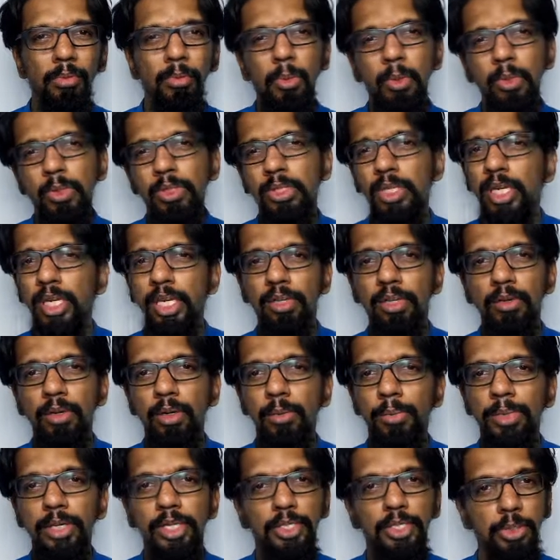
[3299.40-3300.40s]
Mostly it
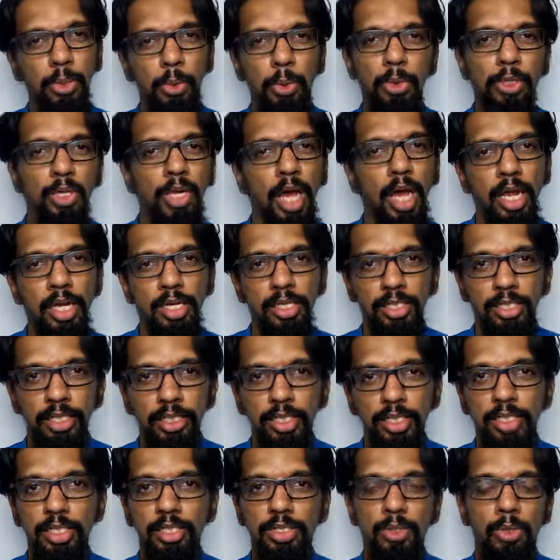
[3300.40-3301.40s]
will be short
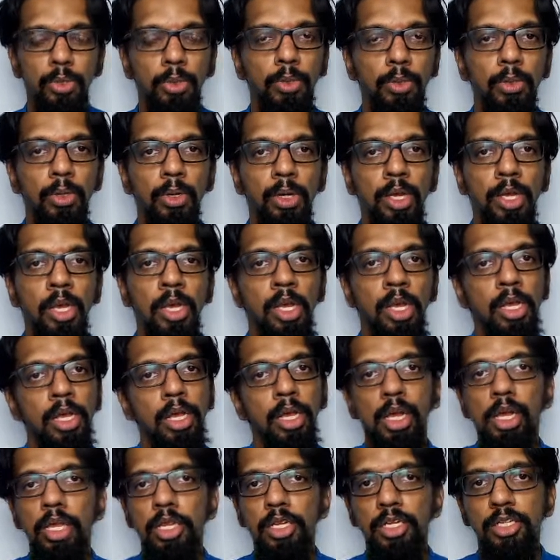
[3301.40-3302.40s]
answers or
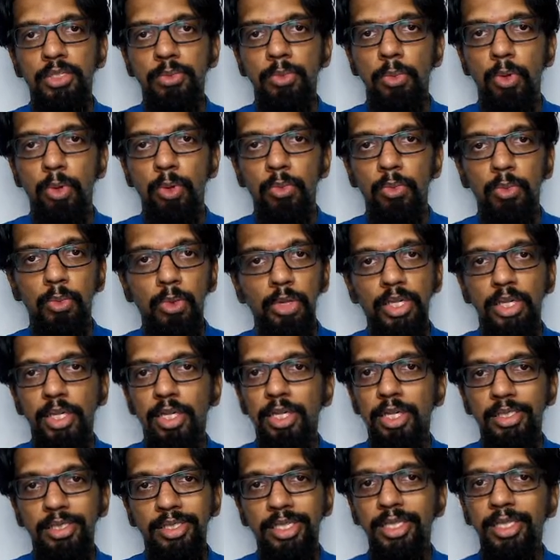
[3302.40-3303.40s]
a
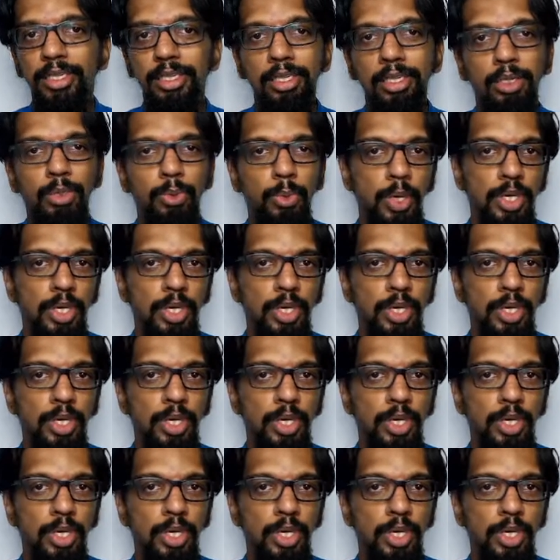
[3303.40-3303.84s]
single